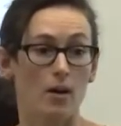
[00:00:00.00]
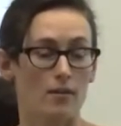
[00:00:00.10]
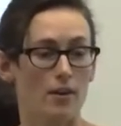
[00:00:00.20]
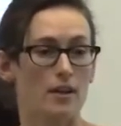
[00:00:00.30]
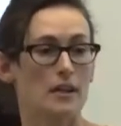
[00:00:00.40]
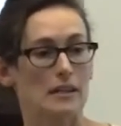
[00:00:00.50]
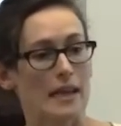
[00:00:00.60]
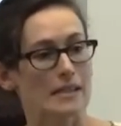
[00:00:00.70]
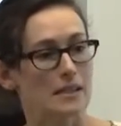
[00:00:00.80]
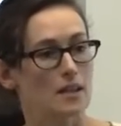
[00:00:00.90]
I've already
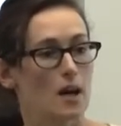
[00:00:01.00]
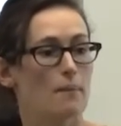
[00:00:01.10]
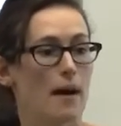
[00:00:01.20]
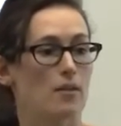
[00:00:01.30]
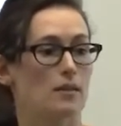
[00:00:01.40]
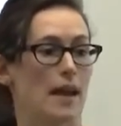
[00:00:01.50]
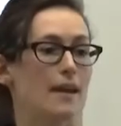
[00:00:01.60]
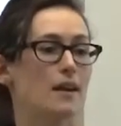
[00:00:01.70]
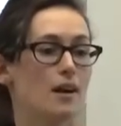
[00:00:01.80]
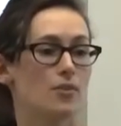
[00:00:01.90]
collected about
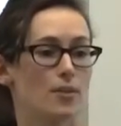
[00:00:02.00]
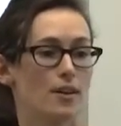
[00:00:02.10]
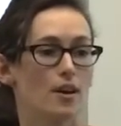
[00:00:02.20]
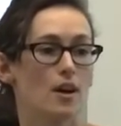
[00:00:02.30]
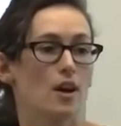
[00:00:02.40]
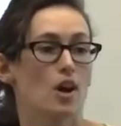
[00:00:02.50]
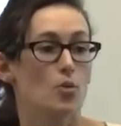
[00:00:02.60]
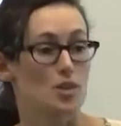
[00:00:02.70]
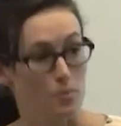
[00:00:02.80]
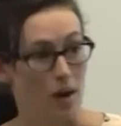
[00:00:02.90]
800
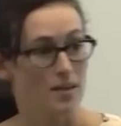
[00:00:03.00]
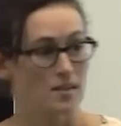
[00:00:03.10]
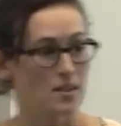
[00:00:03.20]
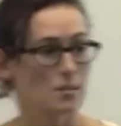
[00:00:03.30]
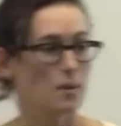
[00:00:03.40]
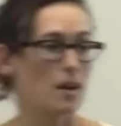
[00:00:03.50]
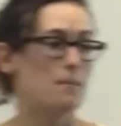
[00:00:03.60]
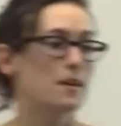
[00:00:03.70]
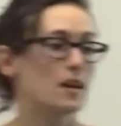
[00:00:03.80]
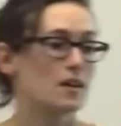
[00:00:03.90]
responses, but
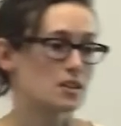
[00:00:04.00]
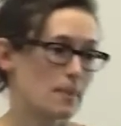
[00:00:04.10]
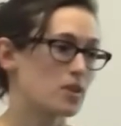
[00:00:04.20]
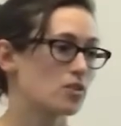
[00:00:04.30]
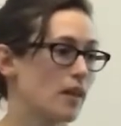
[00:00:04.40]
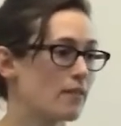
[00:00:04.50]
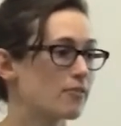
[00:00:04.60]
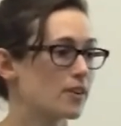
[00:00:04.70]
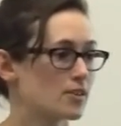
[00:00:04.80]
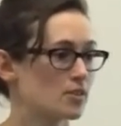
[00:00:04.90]
I'm making a special
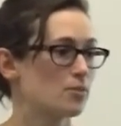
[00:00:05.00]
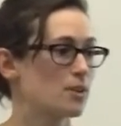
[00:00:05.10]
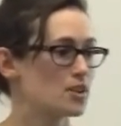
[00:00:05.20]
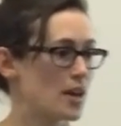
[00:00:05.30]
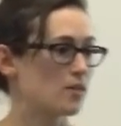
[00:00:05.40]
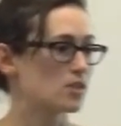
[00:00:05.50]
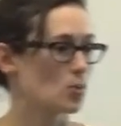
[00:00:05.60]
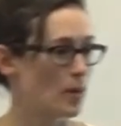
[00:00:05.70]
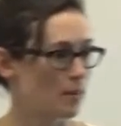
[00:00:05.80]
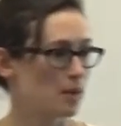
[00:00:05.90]
effort to reach out to
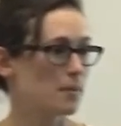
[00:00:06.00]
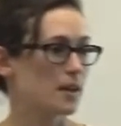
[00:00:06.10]
women